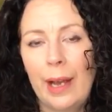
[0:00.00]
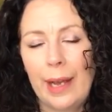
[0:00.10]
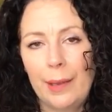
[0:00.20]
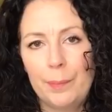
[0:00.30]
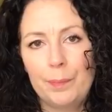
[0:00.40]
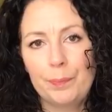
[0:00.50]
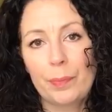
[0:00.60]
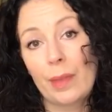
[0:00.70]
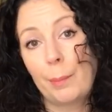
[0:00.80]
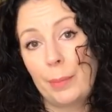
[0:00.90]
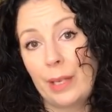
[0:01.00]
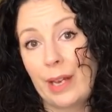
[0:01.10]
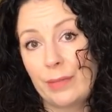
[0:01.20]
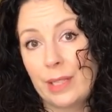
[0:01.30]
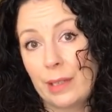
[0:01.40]
but
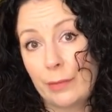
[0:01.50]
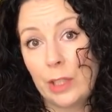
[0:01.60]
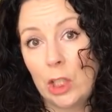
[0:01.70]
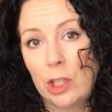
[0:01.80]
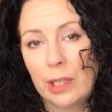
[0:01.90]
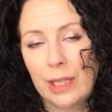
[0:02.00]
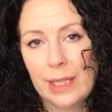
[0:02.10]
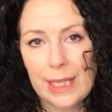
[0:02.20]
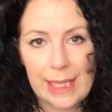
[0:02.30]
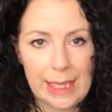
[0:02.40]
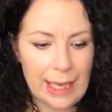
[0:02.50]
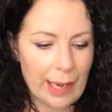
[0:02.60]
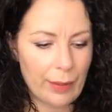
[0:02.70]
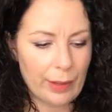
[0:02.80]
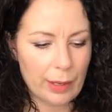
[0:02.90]
have a look and see
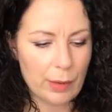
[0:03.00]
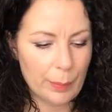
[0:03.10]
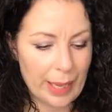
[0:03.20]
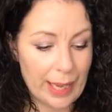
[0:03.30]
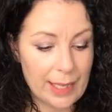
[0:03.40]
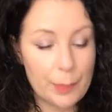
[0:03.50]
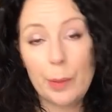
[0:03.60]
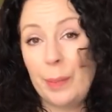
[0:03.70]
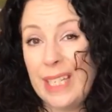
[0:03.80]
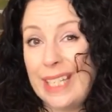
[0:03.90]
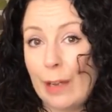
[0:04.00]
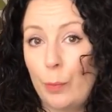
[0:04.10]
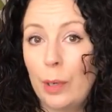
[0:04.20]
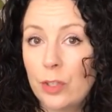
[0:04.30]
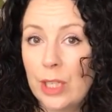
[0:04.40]
how that compares. But
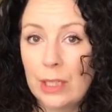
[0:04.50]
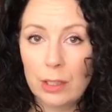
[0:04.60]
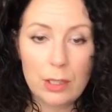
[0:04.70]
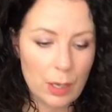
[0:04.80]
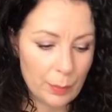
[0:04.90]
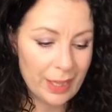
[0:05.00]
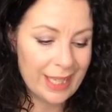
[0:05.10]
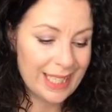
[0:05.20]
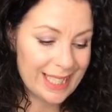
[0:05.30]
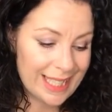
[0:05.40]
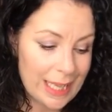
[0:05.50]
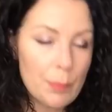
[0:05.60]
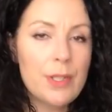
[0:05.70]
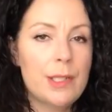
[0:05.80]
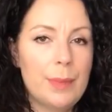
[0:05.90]
pdfplotting.com
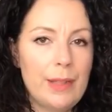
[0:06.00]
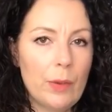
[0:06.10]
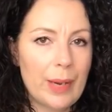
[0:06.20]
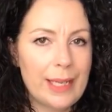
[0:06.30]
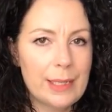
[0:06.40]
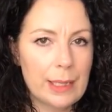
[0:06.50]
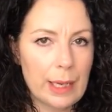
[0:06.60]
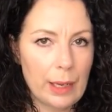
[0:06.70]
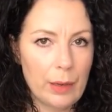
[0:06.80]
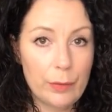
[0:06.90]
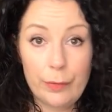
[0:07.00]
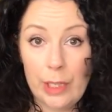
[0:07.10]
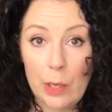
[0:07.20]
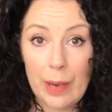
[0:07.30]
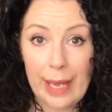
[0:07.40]
seems to be the way to go for
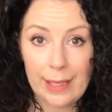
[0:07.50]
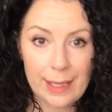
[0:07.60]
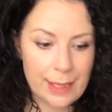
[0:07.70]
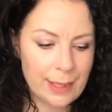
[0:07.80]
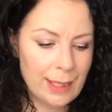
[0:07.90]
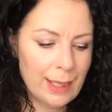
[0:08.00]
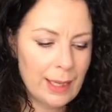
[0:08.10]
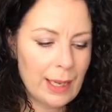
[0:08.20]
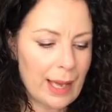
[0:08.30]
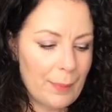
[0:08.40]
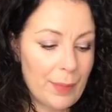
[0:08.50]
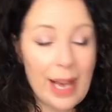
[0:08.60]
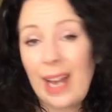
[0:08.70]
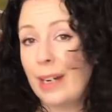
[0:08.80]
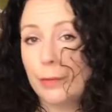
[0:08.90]
US.
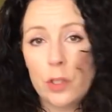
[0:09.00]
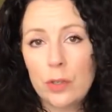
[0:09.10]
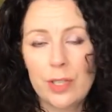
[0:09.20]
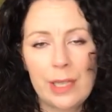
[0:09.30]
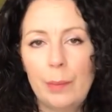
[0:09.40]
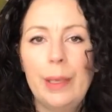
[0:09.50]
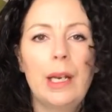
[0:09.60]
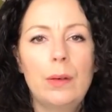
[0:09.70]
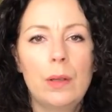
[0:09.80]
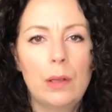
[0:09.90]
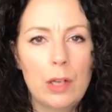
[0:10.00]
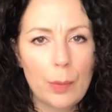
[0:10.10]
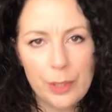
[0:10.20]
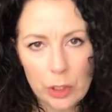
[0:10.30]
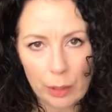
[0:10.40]
And of course there'll be local
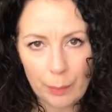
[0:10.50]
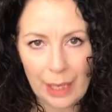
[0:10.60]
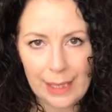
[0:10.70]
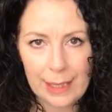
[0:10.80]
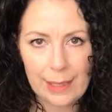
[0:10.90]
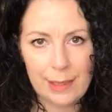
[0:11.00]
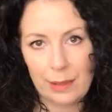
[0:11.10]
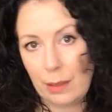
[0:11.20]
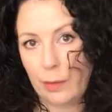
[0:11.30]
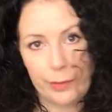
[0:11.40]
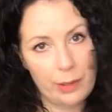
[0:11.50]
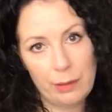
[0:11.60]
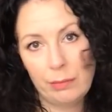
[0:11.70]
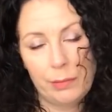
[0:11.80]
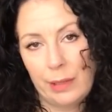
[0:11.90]
copy shop places that offer
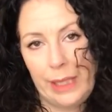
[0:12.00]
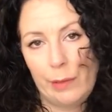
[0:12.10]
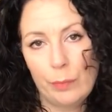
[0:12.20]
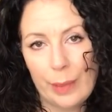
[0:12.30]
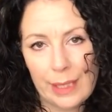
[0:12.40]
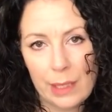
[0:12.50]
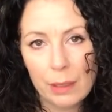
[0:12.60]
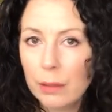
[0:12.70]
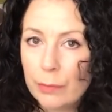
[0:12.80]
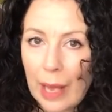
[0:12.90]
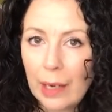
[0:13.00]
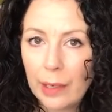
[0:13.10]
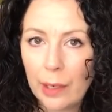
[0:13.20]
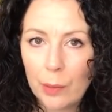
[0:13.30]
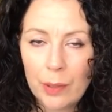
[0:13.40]
even better
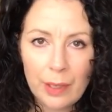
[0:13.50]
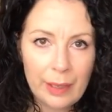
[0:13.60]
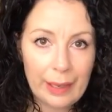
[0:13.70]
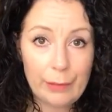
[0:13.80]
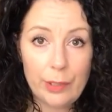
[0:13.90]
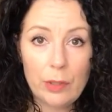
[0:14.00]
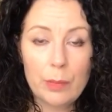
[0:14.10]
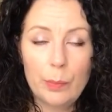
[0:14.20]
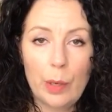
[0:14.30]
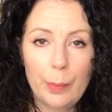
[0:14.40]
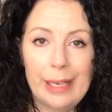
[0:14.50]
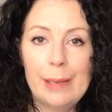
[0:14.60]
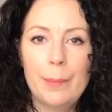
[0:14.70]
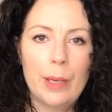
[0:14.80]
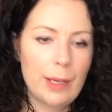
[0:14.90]
value if you can pop
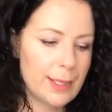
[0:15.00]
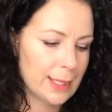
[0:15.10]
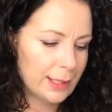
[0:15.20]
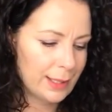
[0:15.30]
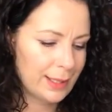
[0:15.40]
in person.